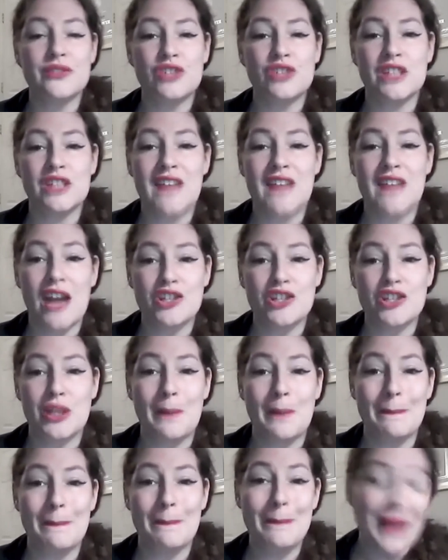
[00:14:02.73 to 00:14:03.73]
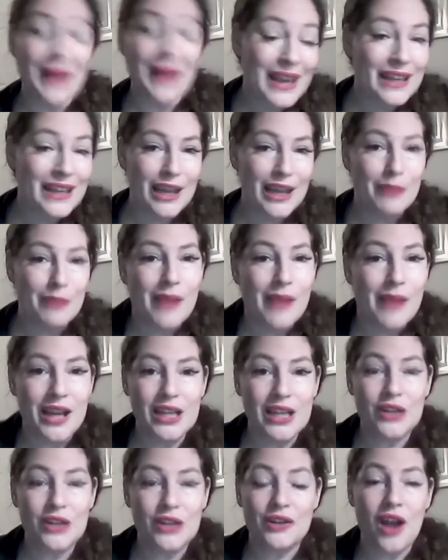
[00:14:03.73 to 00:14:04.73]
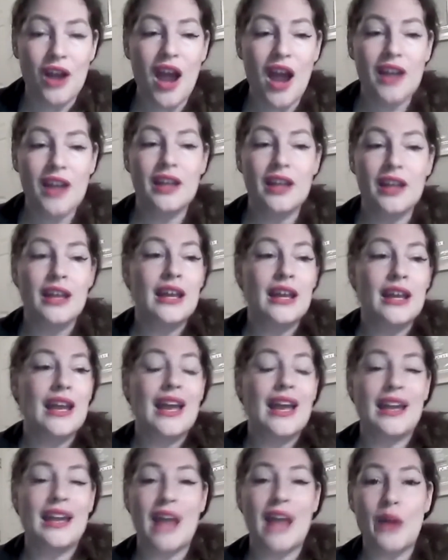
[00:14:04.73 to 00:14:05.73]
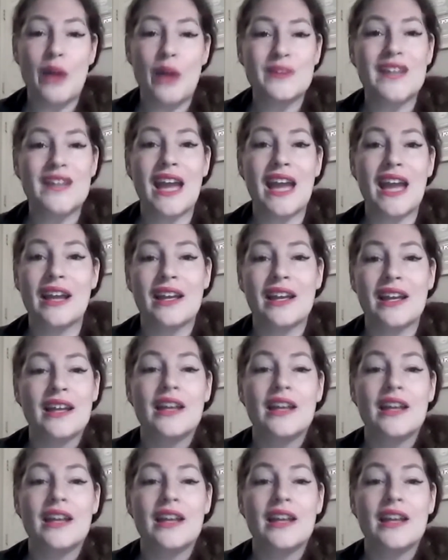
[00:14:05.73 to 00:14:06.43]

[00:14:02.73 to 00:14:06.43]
she's actually making money or not. And I was like,